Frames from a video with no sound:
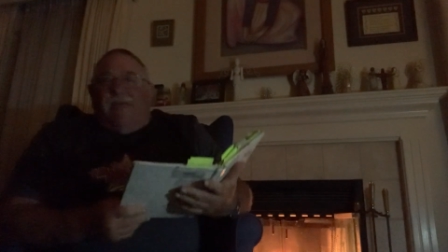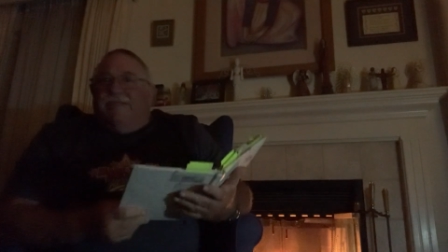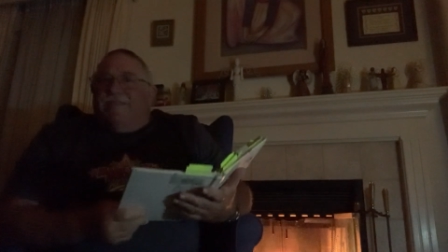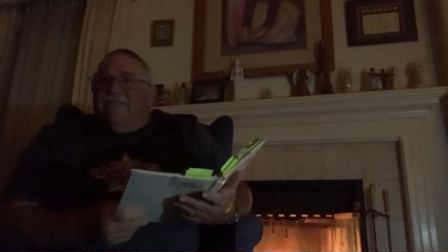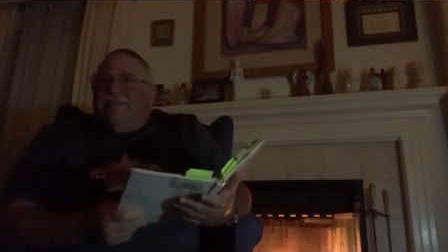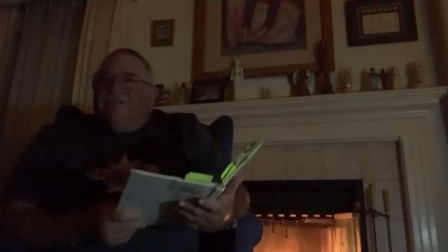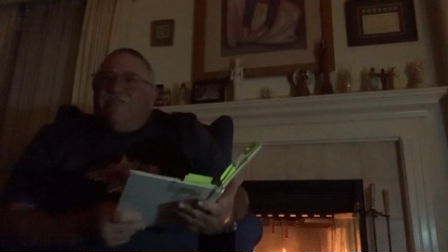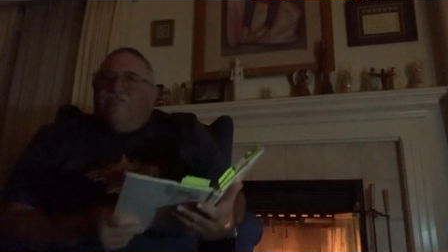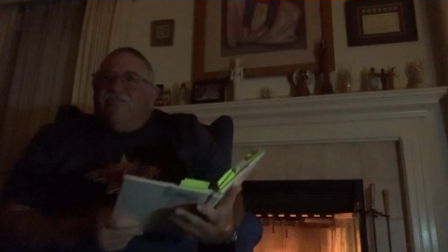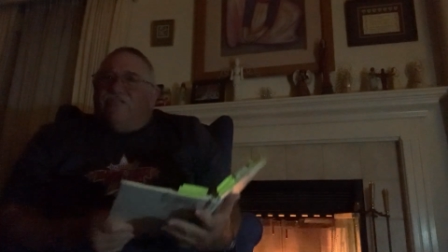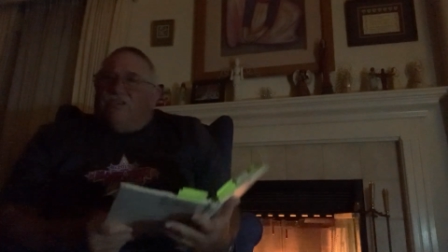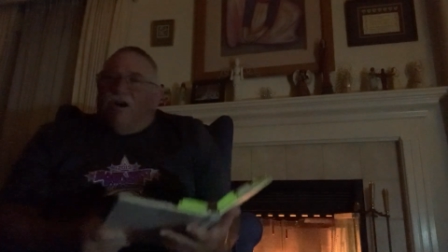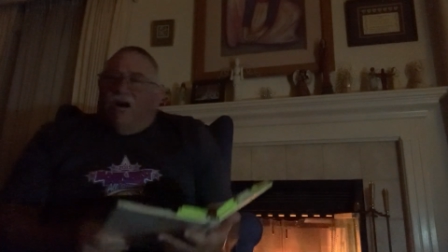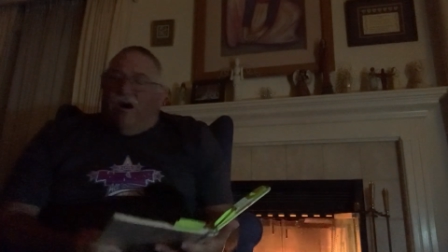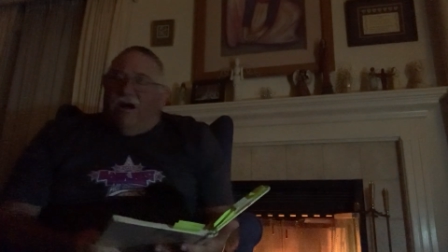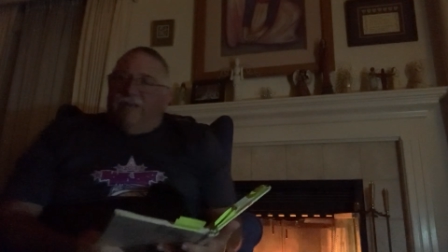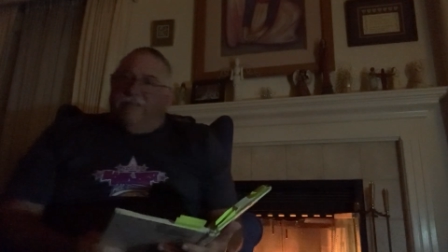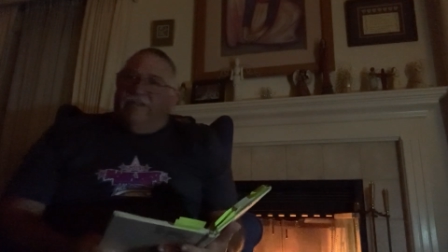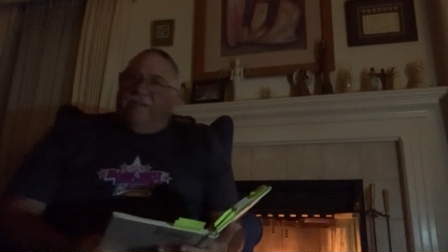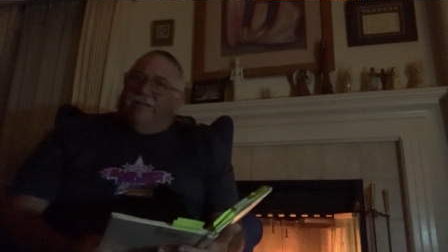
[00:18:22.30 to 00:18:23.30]
This is
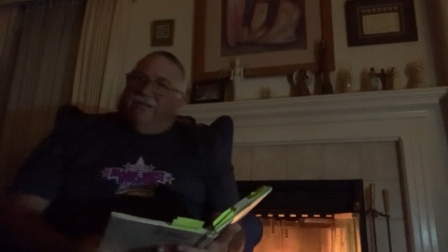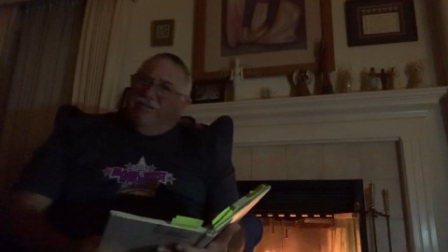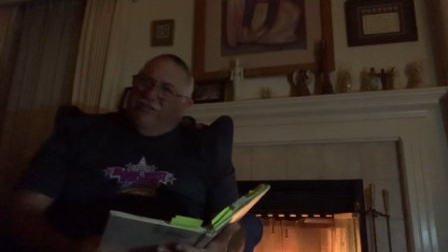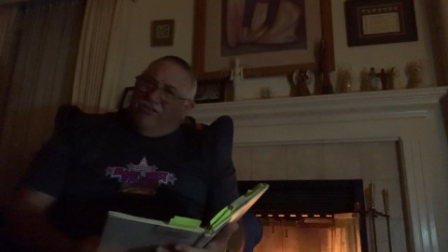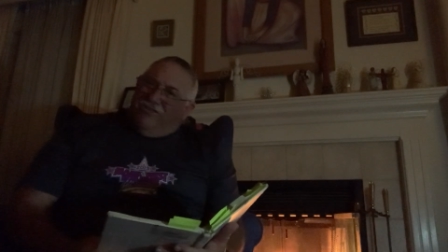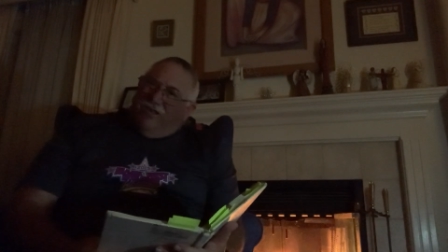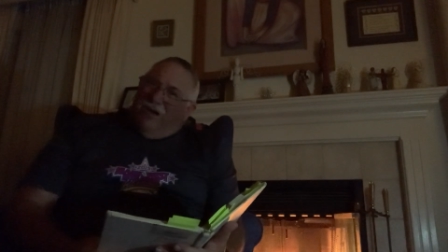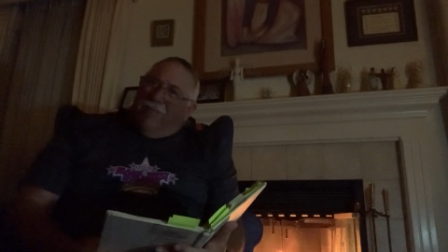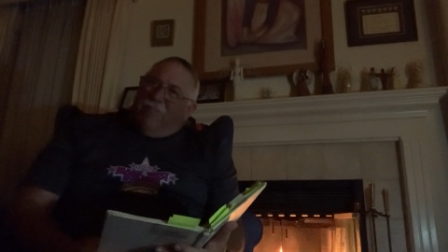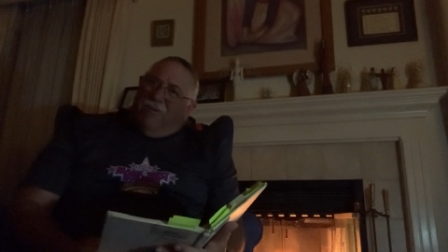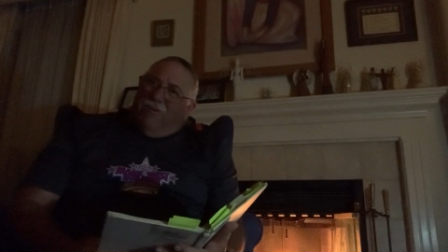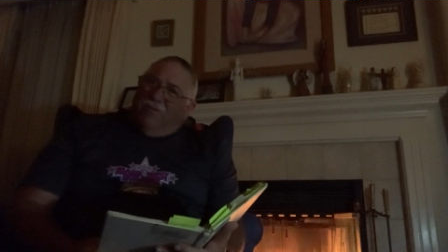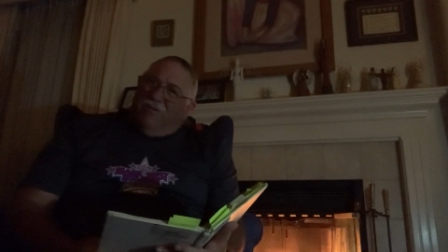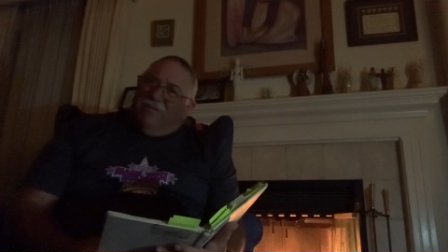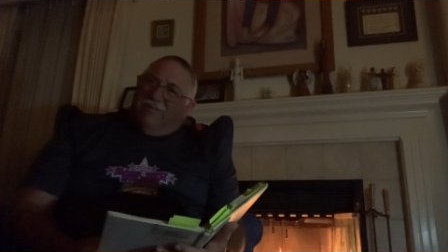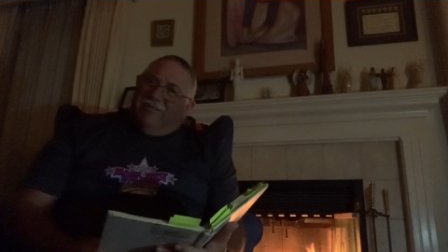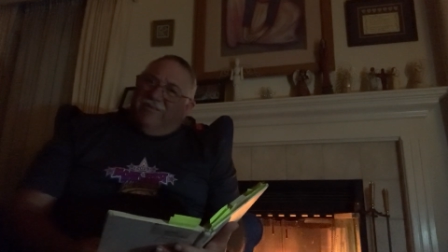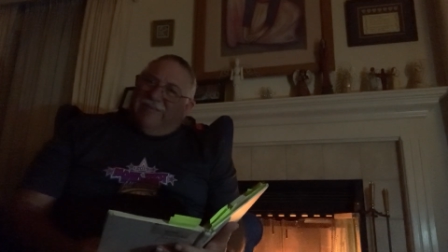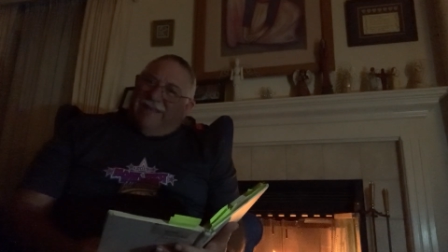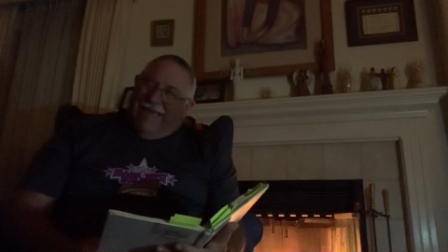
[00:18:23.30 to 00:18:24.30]
called
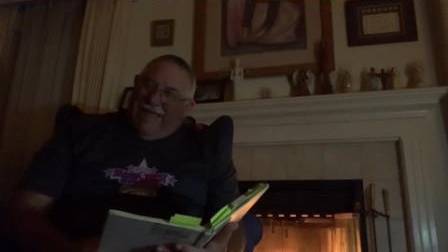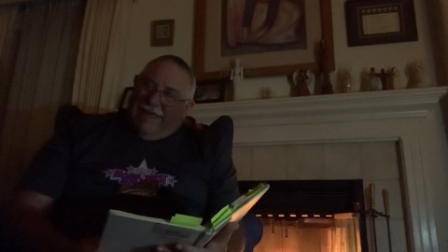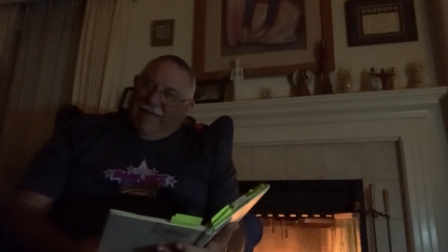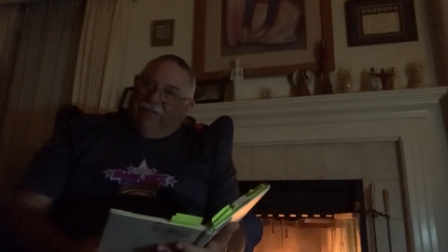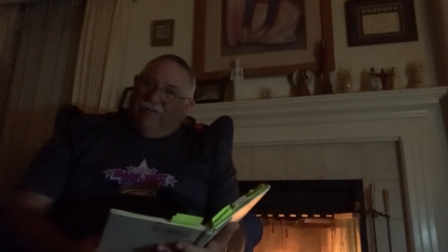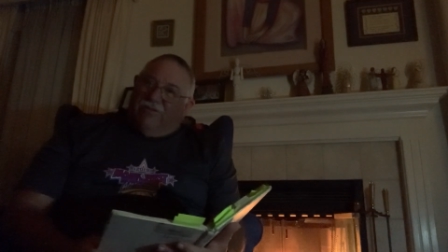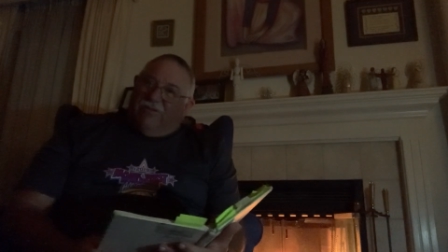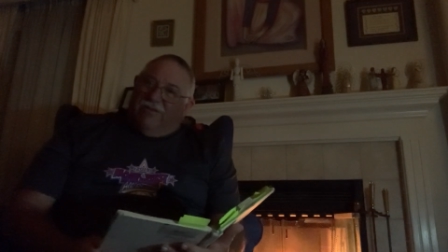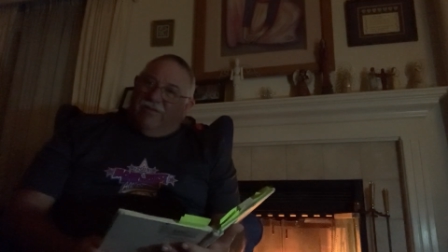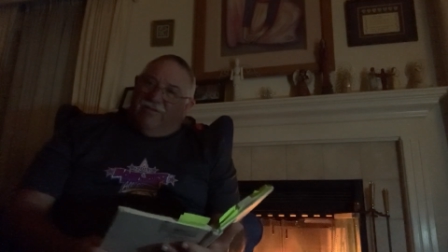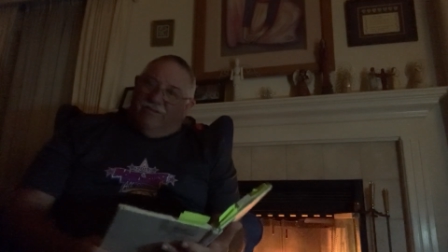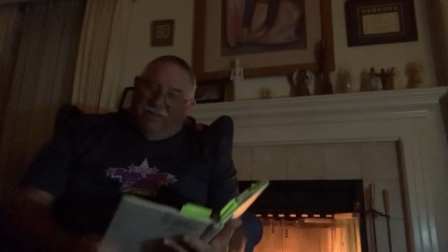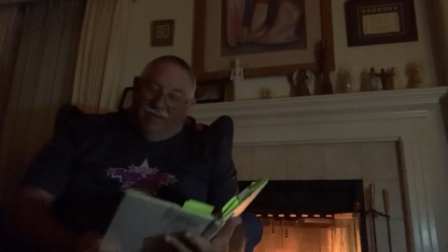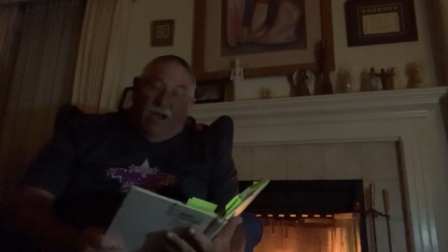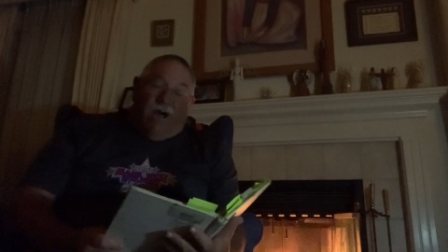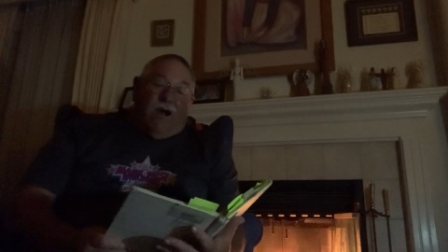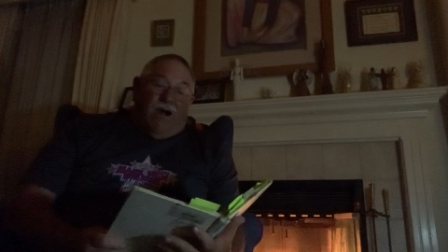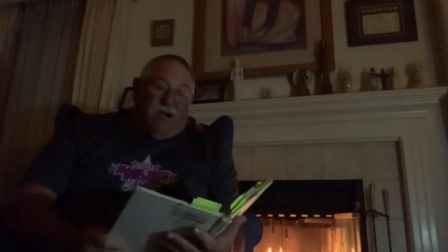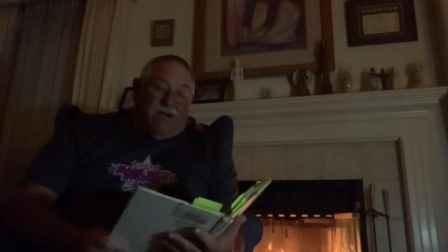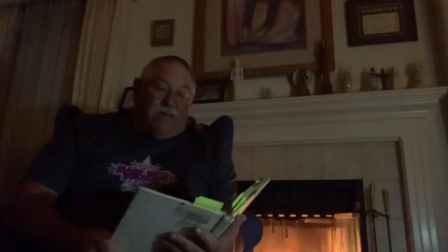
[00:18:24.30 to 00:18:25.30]
double-tailed
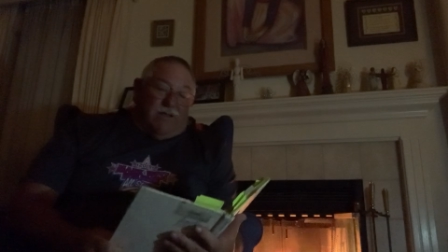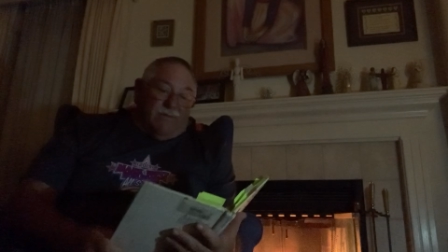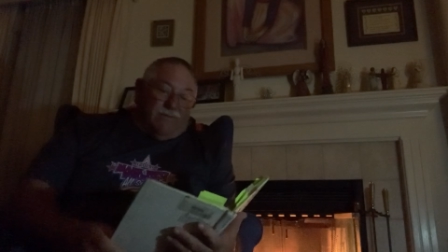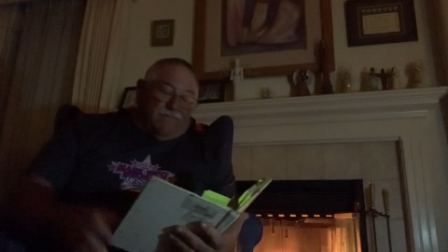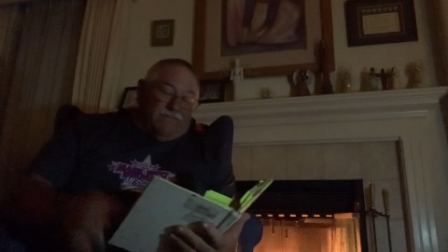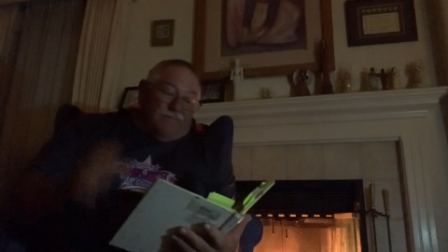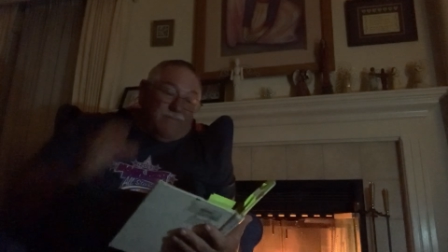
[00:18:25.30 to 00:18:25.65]
dog.